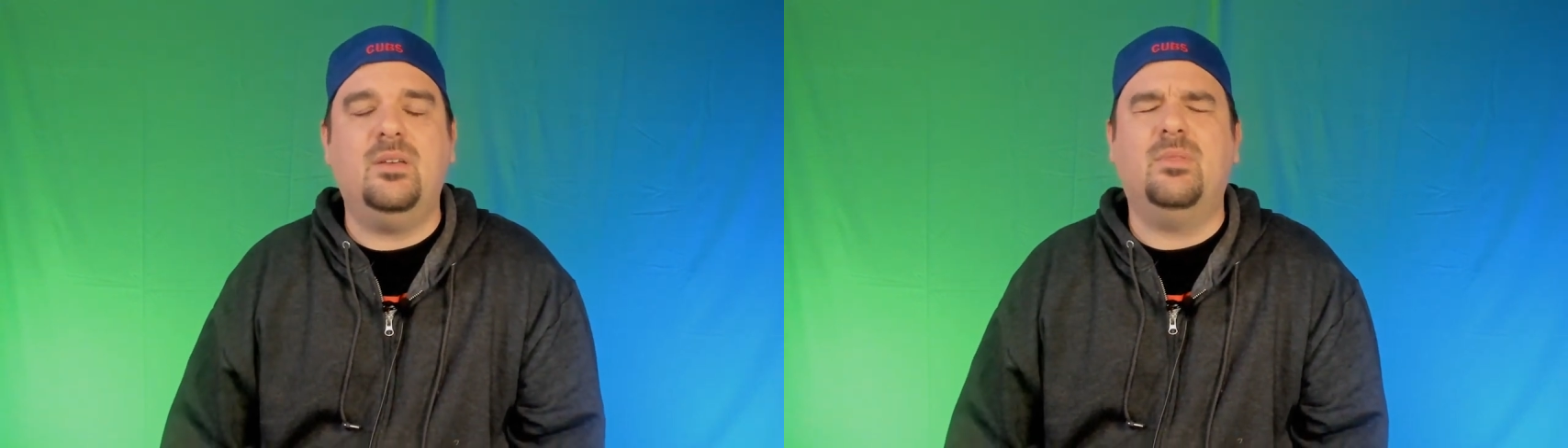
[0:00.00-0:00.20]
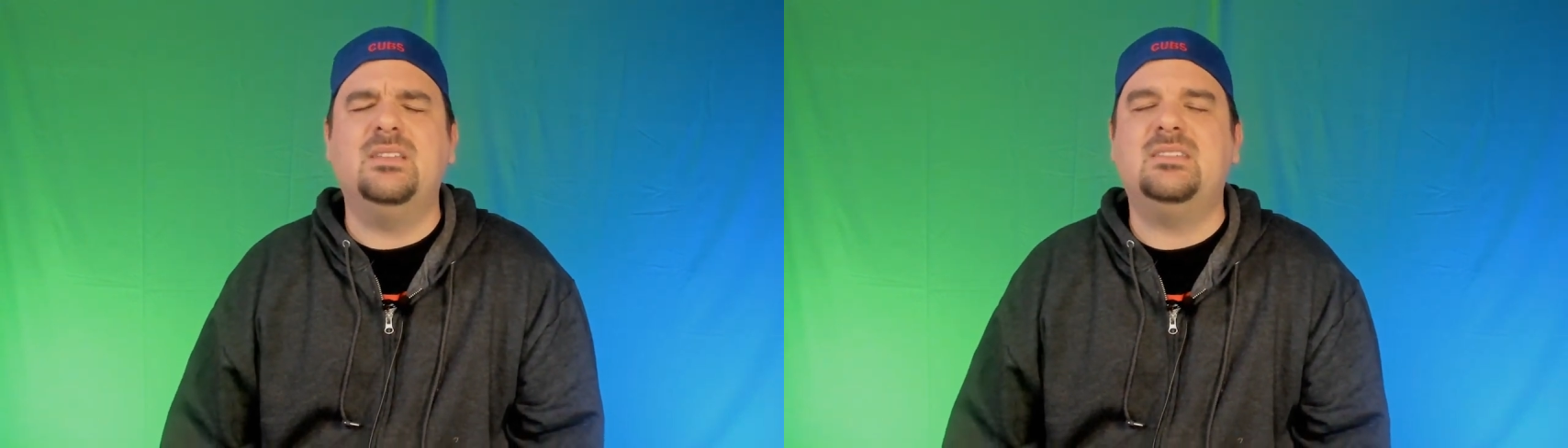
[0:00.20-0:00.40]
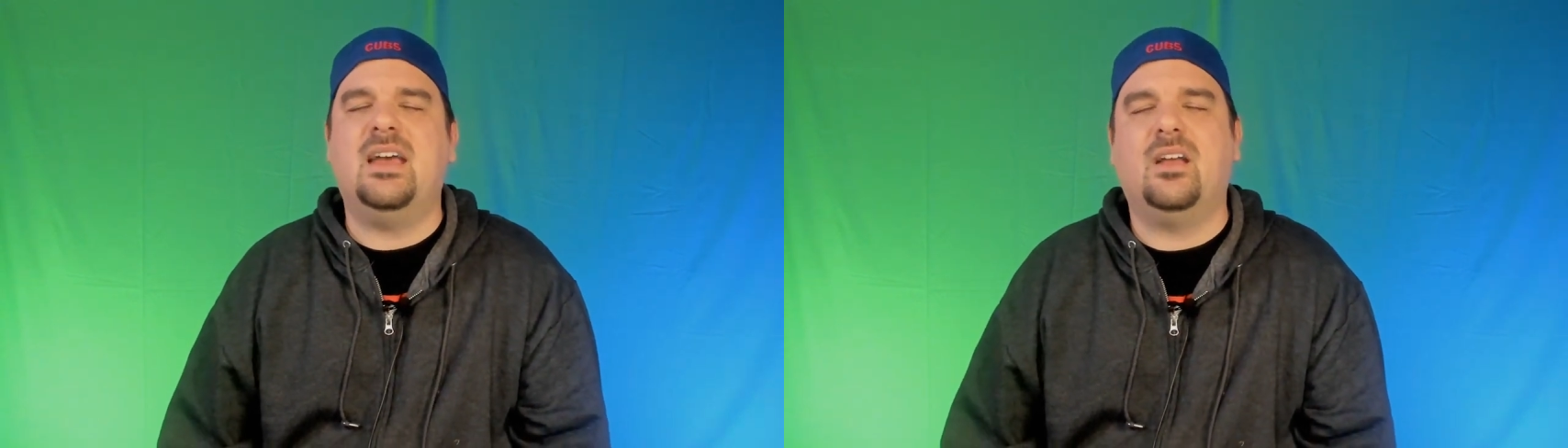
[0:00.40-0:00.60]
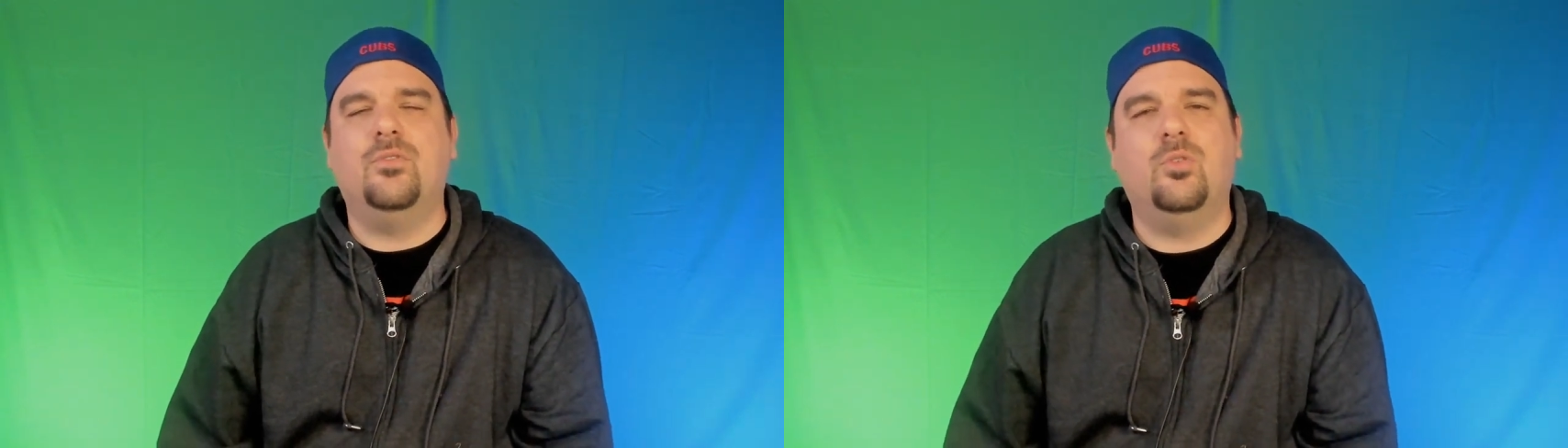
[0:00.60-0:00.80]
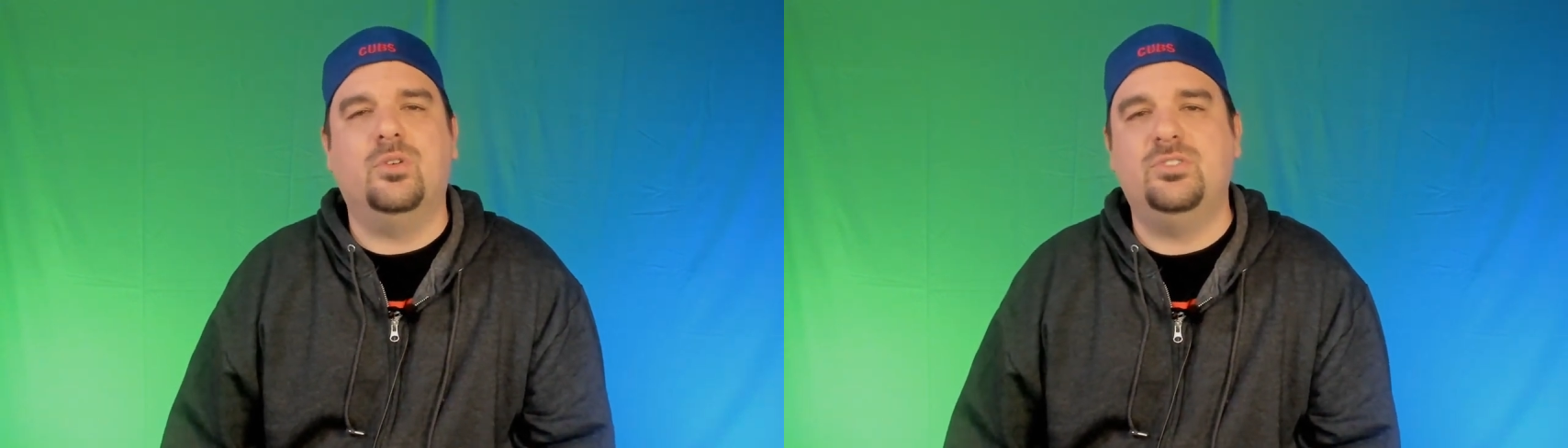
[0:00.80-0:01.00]
big blind stack?
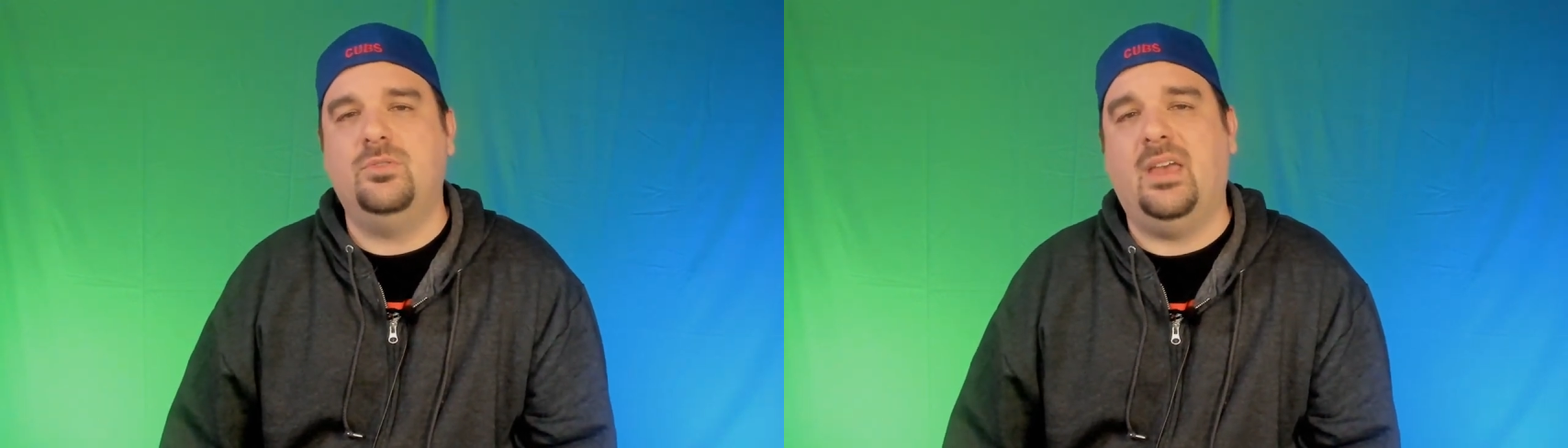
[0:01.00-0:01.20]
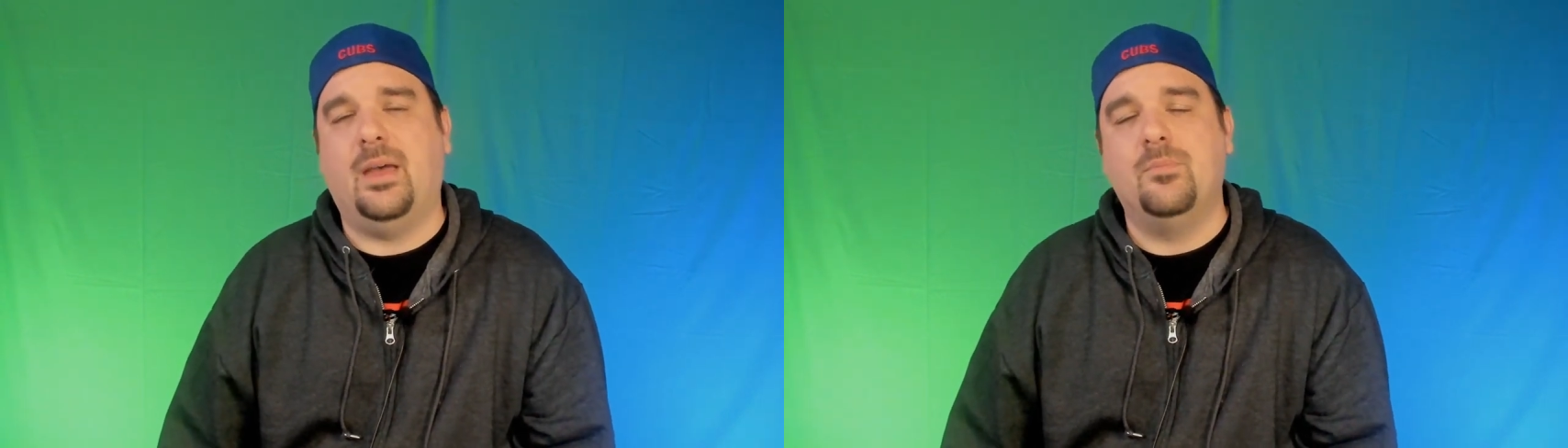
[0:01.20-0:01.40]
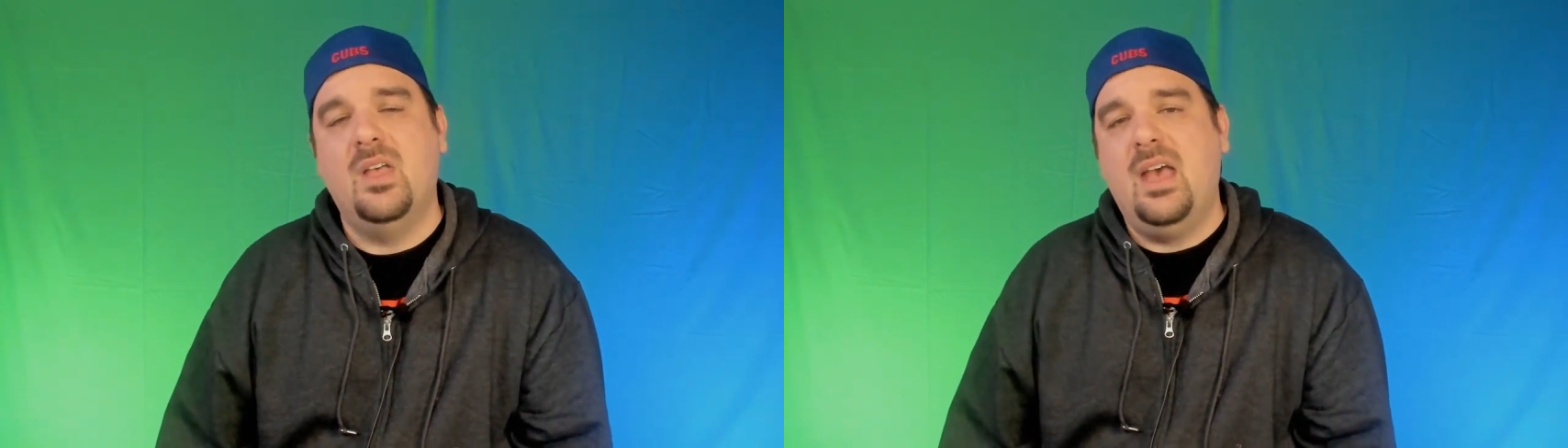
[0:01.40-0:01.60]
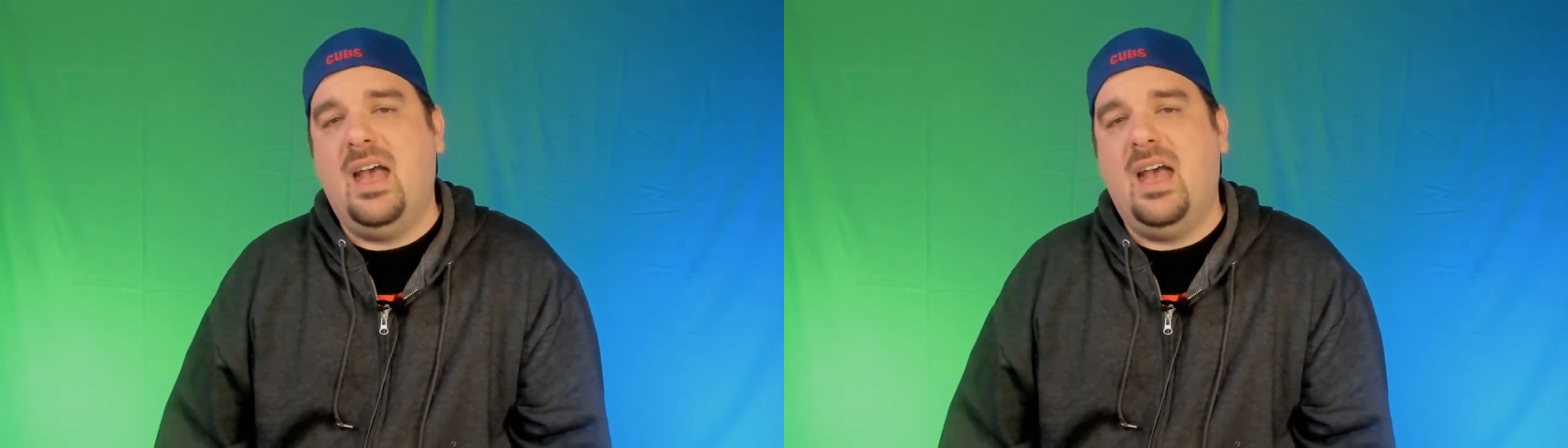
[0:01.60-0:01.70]
Of course you can.